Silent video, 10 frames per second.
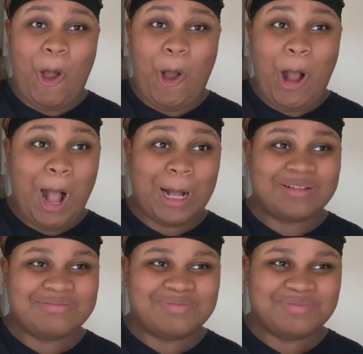
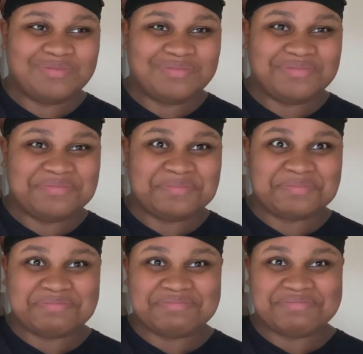
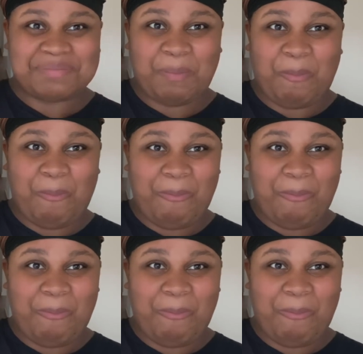(silence)